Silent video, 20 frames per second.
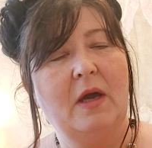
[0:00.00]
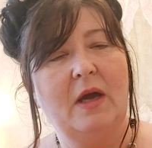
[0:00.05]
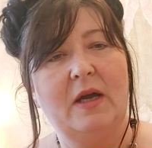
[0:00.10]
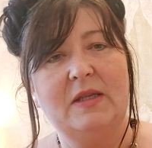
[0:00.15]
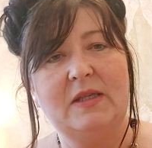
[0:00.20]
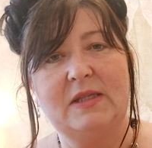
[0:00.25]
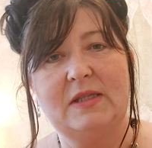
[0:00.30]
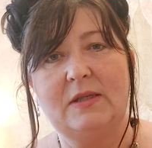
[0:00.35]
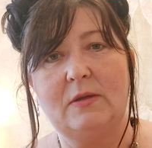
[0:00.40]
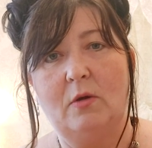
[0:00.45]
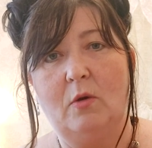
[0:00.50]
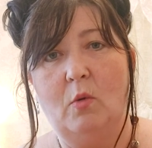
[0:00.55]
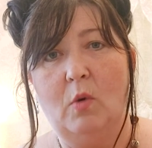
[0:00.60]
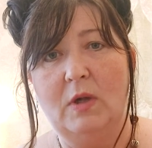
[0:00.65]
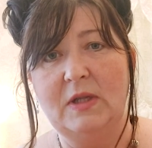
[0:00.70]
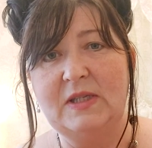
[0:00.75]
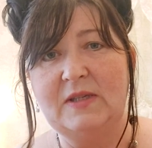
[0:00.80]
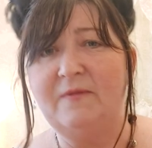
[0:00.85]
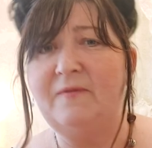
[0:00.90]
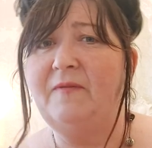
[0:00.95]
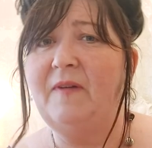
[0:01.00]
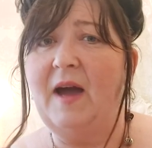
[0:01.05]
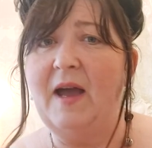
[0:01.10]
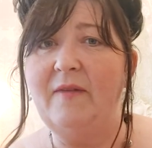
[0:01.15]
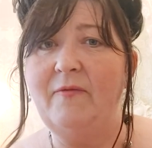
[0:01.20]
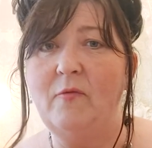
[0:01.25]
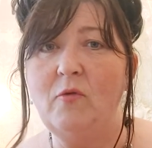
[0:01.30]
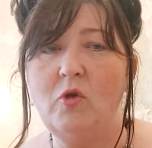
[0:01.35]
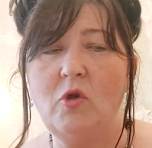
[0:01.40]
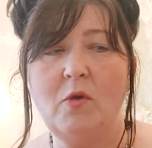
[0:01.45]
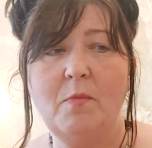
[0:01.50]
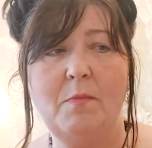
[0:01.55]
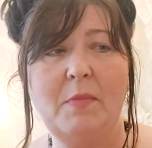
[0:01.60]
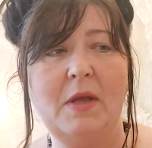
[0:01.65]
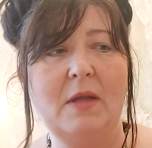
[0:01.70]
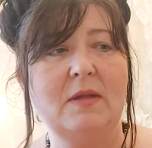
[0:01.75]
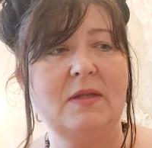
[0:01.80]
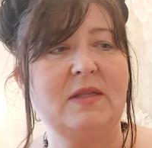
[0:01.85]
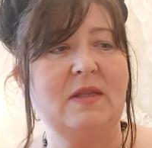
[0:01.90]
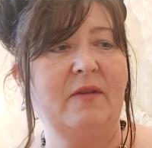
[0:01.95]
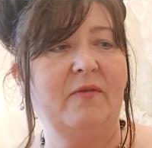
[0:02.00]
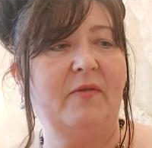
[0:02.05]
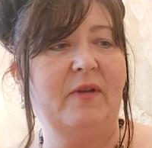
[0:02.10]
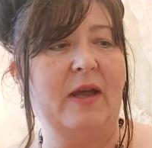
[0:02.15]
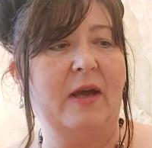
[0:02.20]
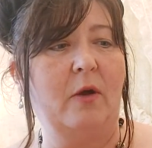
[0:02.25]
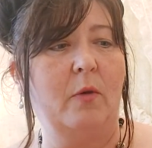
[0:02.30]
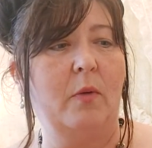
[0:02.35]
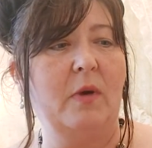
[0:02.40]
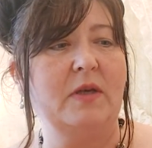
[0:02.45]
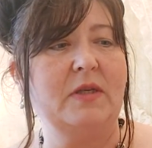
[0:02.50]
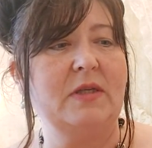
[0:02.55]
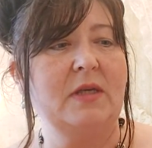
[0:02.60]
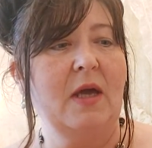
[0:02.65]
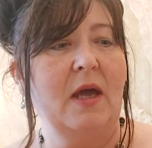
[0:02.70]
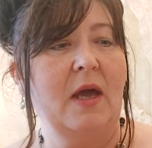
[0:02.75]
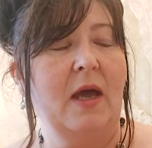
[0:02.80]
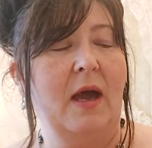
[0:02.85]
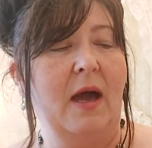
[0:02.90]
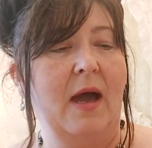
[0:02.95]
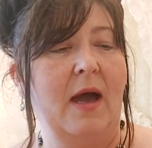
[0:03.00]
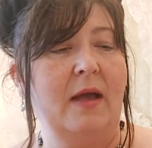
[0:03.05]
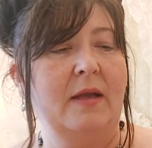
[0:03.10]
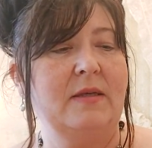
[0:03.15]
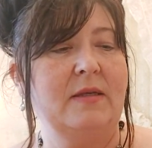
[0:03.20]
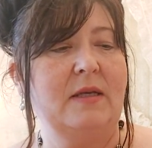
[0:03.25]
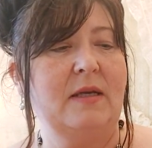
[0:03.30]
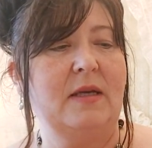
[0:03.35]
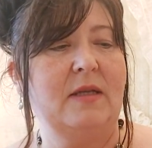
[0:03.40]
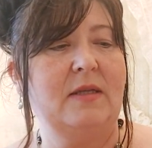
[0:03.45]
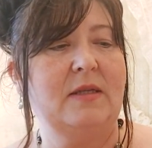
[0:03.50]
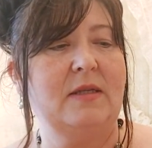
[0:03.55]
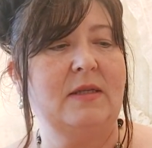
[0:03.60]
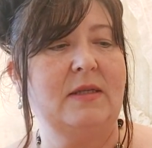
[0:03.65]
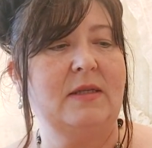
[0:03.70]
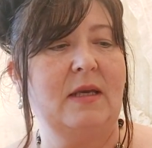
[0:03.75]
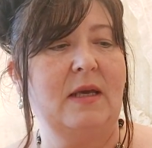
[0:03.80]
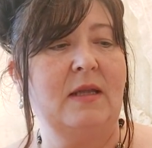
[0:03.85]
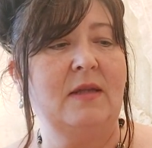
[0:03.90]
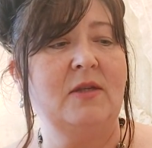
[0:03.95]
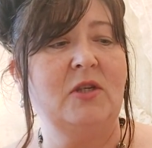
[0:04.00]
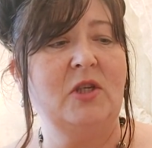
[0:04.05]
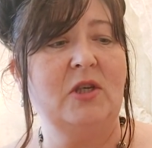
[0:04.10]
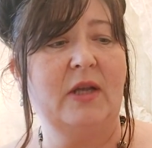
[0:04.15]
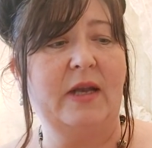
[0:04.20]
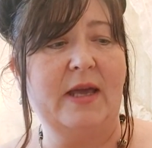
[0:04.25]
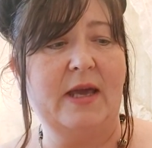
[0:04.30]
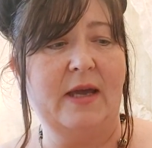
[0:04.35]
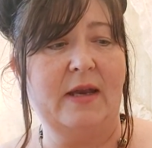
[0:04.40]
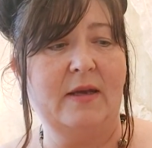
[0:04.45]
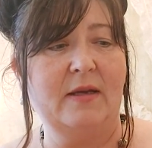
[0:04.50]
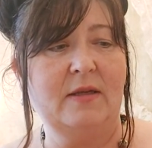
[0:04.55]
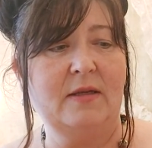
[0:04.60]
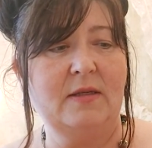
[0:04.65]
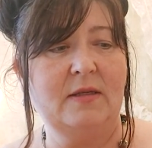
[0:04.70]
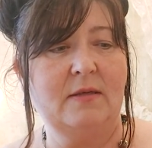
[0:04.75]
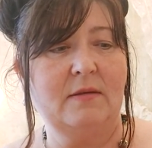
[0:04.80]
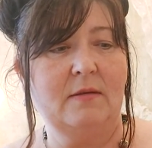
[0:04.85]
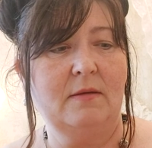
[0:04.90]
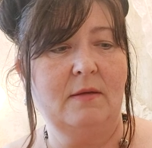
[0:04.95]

It's 500 mils of liquid and it's insulated.